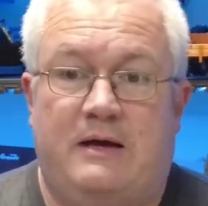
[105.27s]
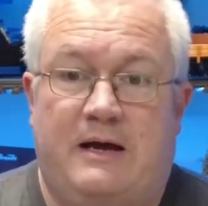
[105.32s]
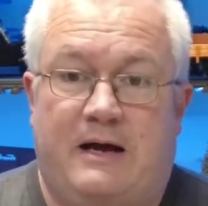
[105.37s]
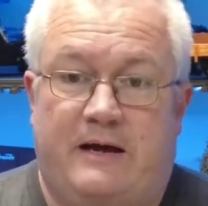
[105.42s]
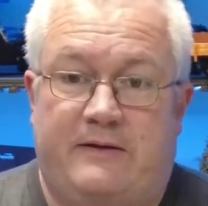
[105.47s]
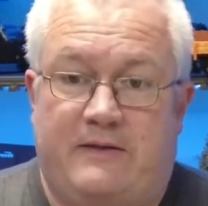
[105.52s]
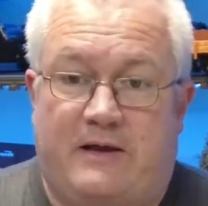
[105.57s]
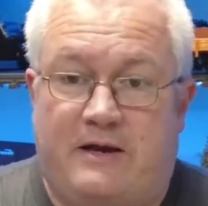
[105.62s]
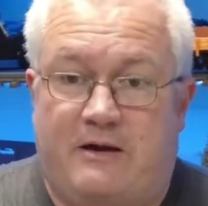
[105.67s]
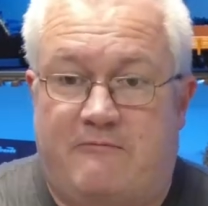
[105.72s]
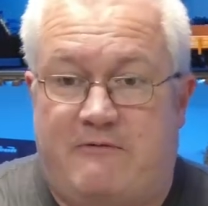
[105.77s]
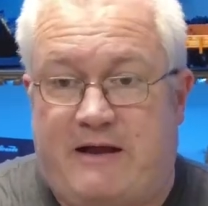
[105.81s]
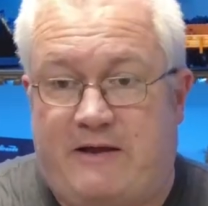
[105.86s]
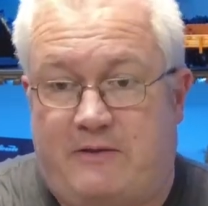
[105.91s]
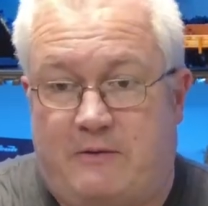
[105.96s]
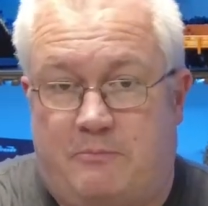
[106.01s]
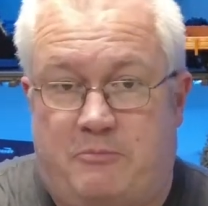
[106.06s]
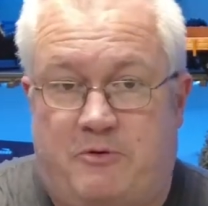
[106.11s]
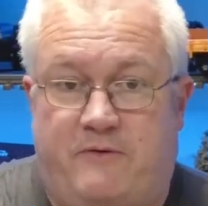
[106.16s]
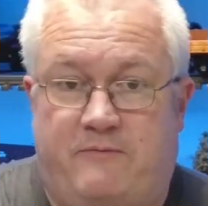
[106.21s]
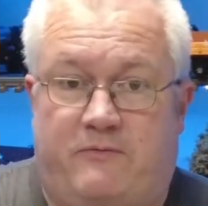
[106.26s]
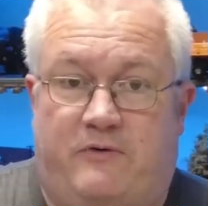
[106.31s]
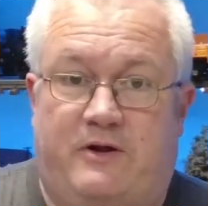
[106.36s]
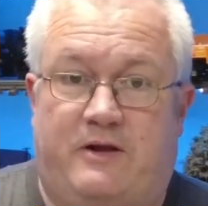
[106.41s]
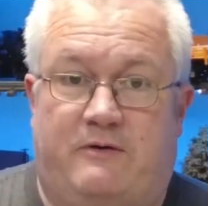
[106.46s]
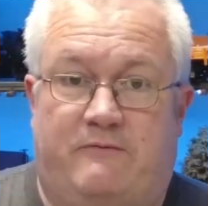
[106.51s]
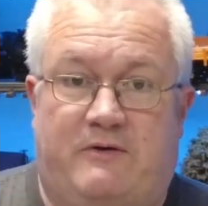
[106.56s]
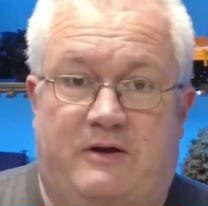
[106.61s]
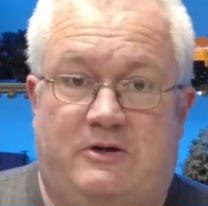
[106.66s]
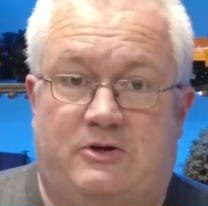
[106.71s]
and then around the
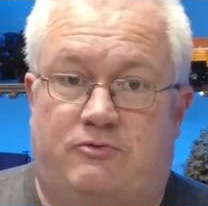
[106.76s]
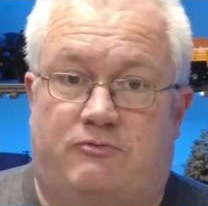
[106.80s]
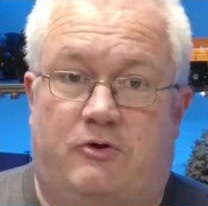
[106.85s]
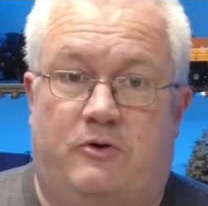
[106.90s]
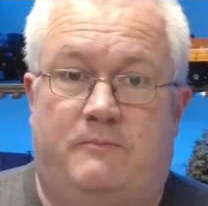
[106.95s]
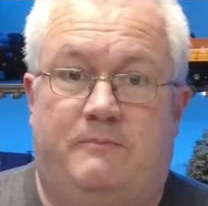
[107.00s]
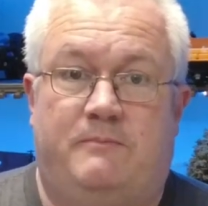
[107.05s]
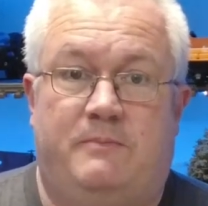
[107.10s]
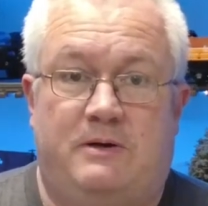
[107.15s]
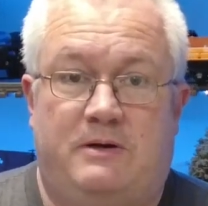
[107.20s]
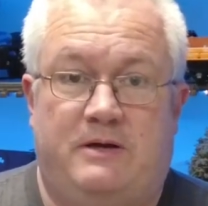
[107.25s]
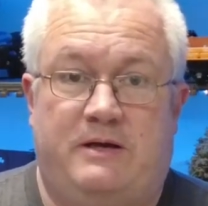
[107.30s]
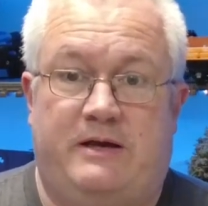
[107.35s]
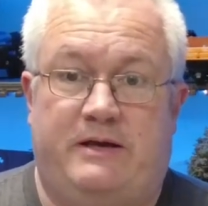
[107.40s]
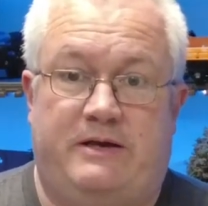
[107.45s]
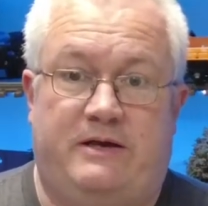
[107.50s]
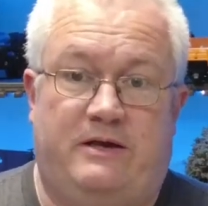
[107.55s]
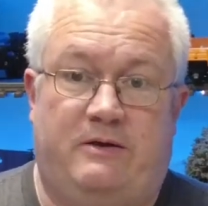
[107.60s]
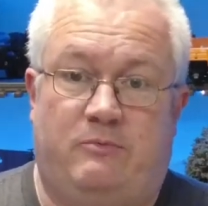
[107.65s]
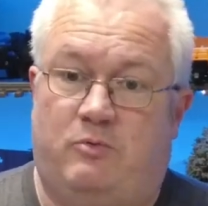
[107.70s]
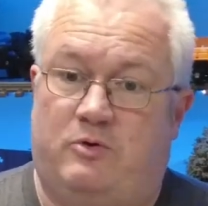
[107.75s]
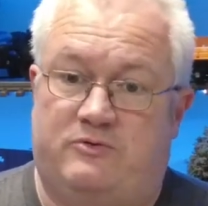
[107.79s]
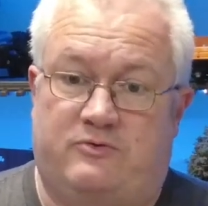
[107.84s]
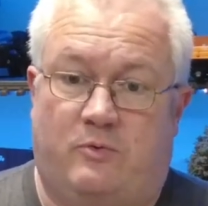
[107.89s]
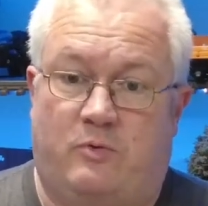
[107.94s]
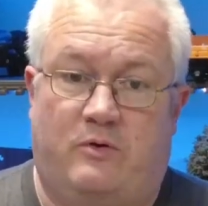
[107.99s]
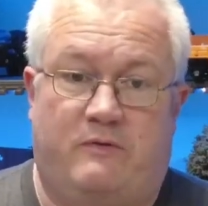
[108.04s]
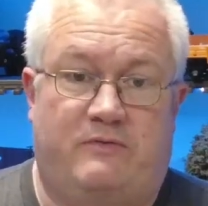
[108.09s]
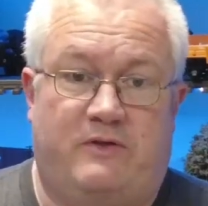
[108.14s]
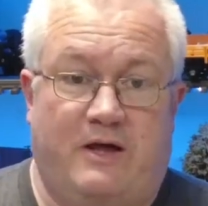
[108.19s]
periphery of each room it was
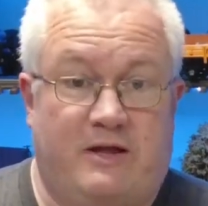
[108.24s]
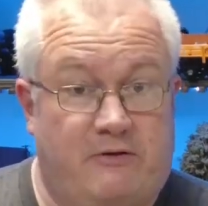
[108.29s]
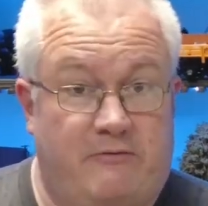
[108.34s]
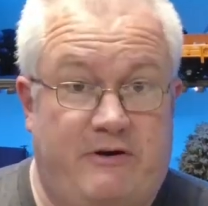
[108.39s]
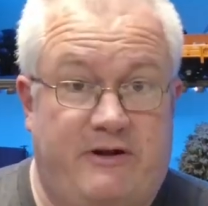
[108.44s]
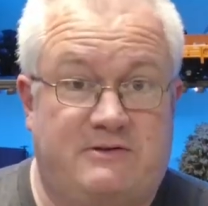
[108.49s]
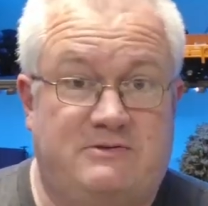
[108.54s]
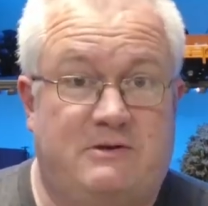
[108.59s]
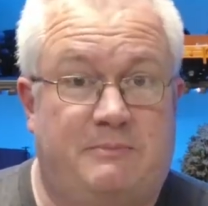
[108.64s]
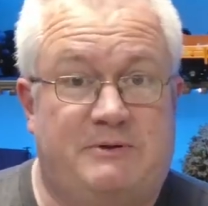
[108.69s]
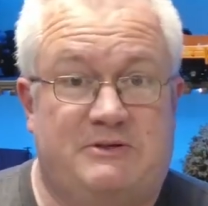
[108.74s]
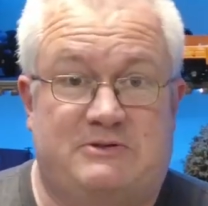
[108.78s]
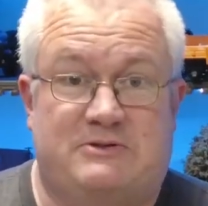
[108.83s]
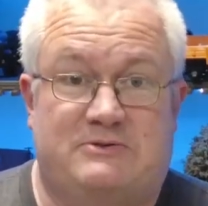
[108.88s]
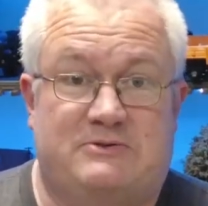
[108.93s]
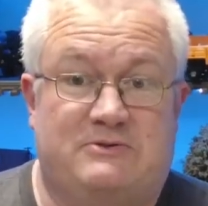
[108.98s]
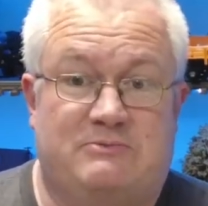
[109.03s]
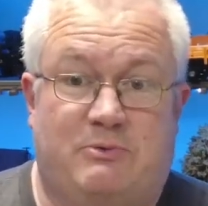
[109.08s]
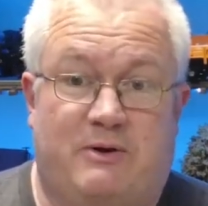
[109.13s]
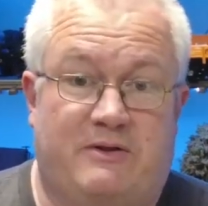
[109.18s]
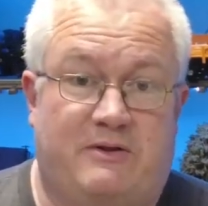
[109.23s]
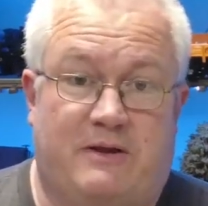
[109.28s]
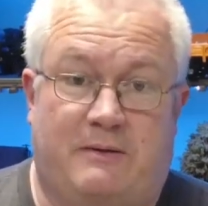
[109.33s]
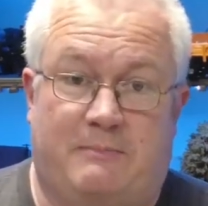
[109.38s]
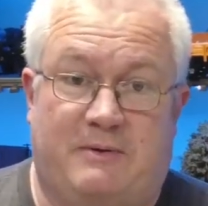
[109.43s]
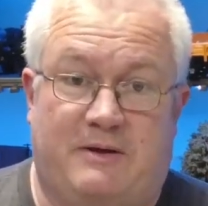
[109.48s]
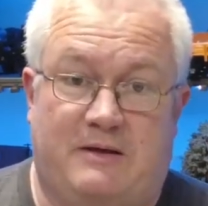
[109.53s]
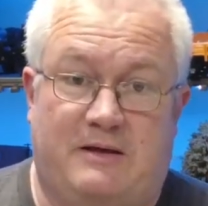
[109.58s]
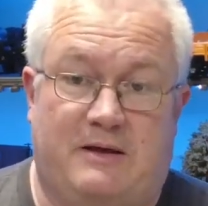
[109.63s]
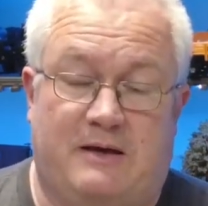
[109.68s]
all of the other exhibitors, whether they
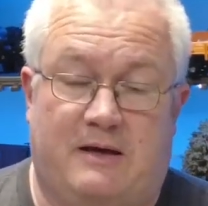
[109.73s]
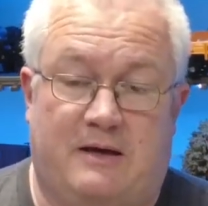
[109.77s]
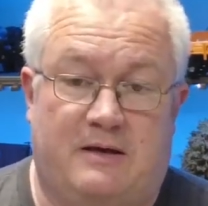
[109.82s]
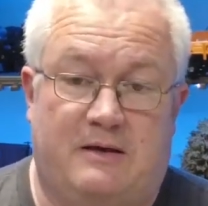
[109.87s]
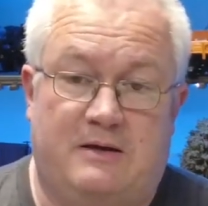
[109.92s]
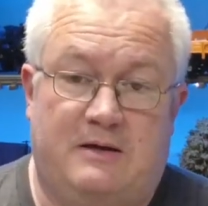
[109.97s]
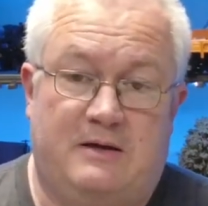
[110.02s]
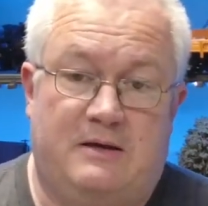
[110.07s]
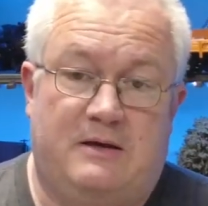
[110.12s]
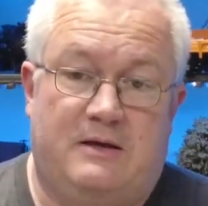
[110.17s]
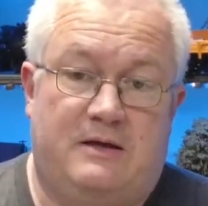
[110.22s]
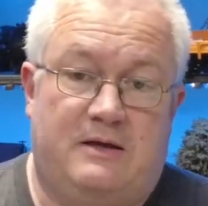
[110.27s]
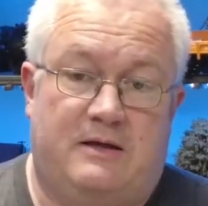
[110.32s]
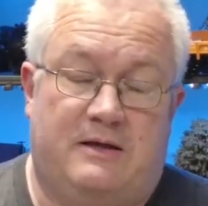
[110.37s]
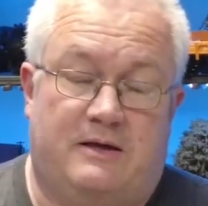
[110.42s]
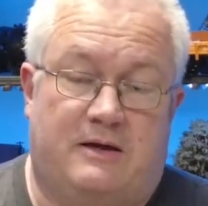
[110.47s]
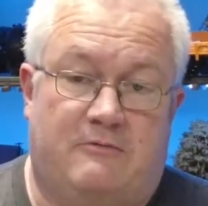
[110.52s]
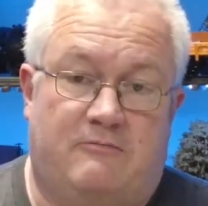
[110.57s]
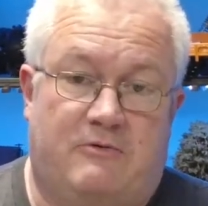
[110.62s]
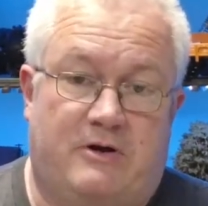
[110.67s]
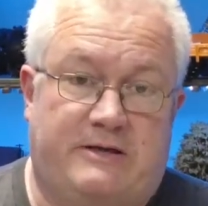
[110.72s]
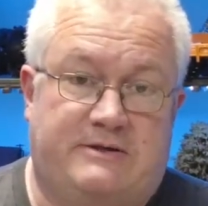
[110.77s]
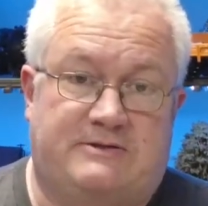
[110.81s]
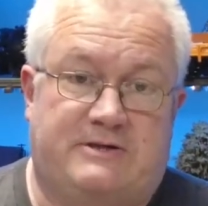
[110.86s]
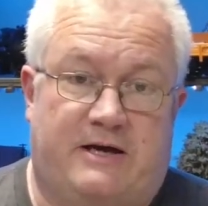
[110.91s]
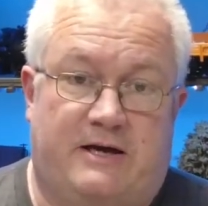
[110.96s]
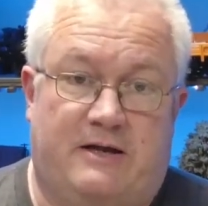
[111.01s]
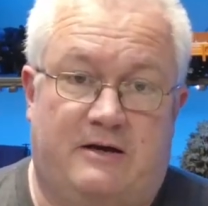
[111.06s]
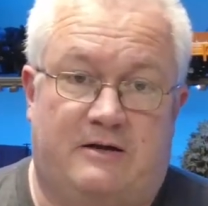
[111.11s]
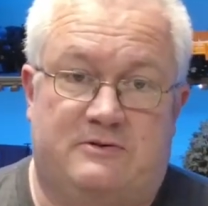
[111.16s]
be
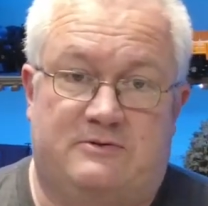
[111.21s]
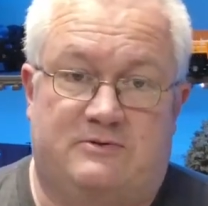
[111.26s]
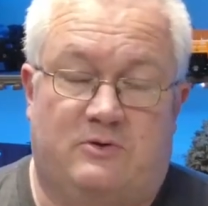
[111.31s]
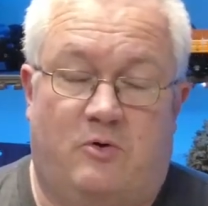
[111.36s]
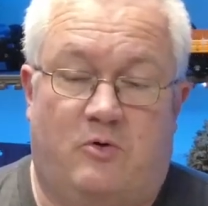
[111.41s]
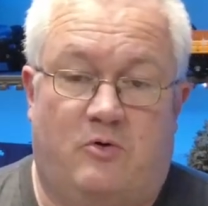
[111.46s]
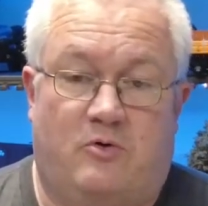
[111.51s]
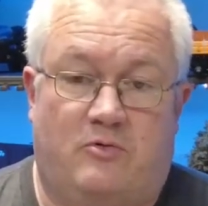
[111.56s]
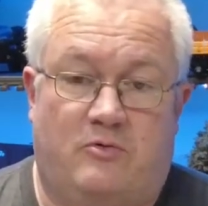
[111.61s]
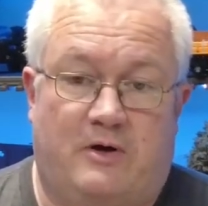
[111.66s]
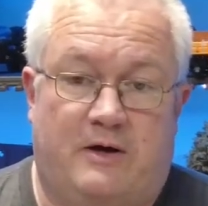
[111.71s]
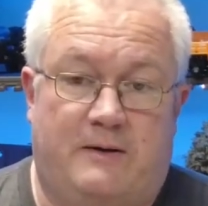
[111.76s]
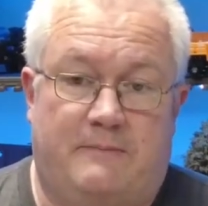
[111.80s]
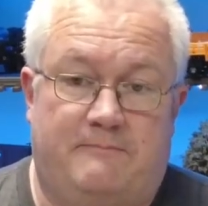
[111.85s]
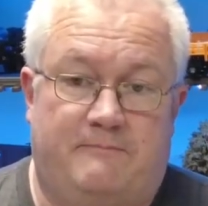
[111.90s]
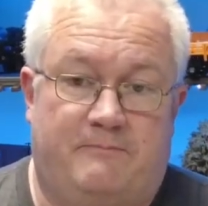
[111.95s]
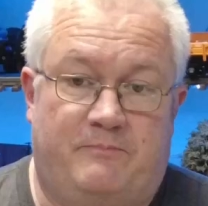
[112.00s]
retailers or